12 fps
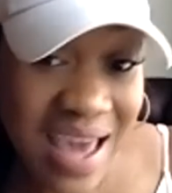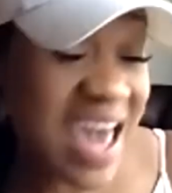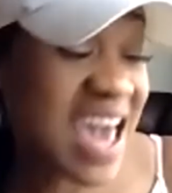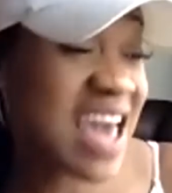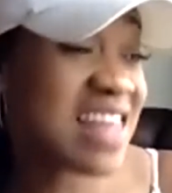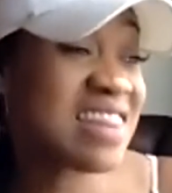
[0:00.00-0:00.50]

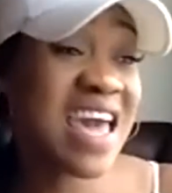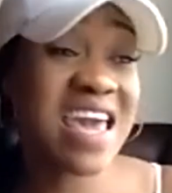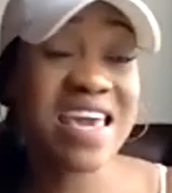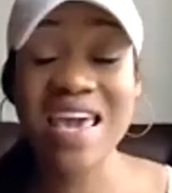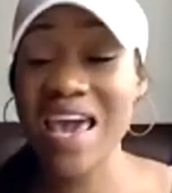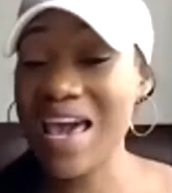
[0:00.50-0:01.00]
And they
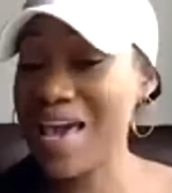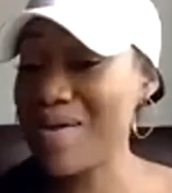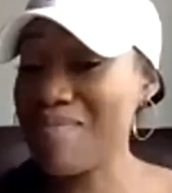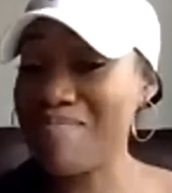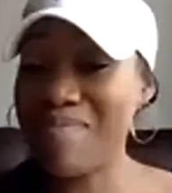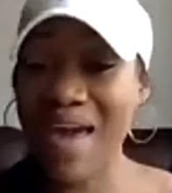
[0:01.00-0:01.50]

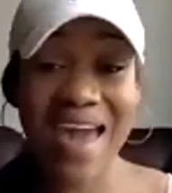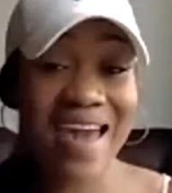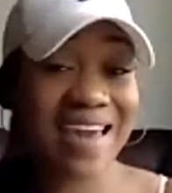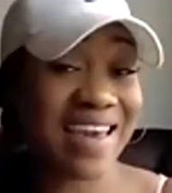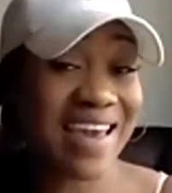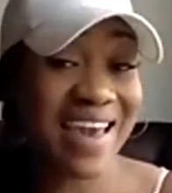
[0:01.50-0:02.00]
came back
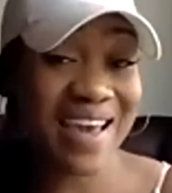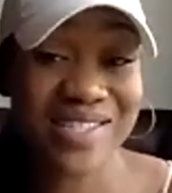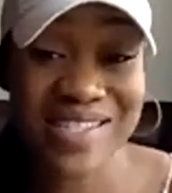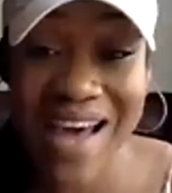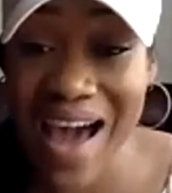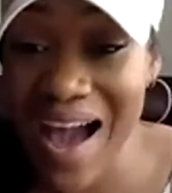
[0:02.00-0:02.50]
and
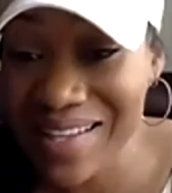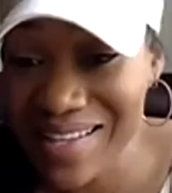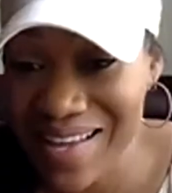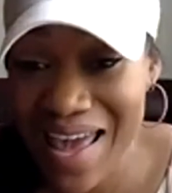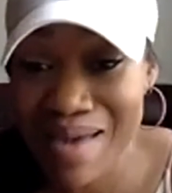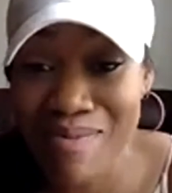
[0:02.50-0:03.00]
tied the
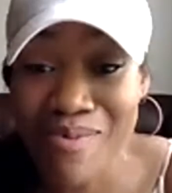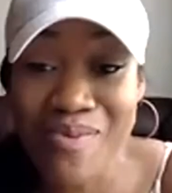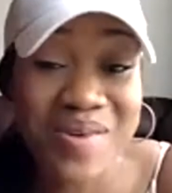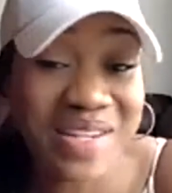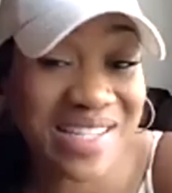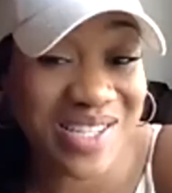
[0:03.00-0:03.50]
game, and we
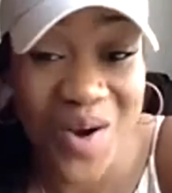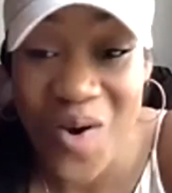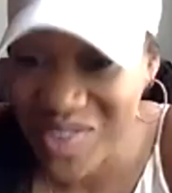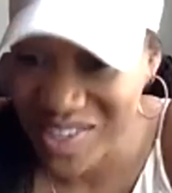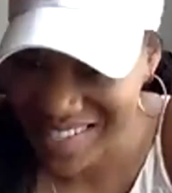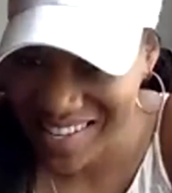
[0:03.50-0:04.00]
went into
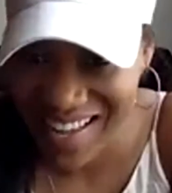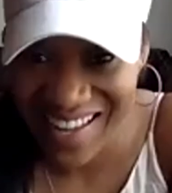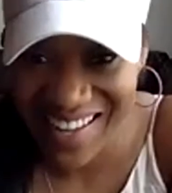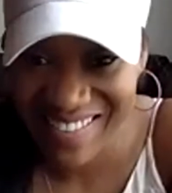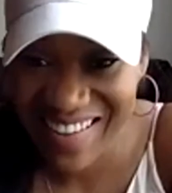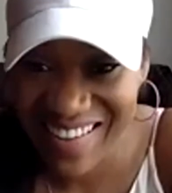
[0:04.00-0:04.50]
overtime
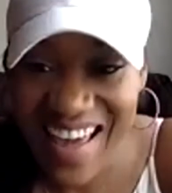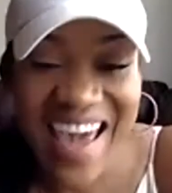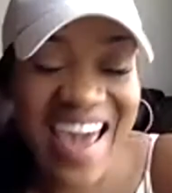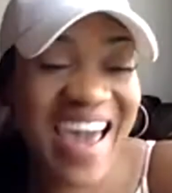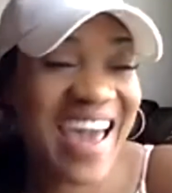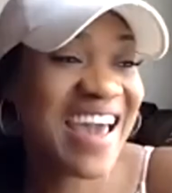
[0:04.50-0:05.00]

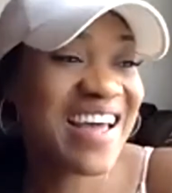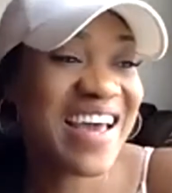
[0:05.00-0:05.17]
and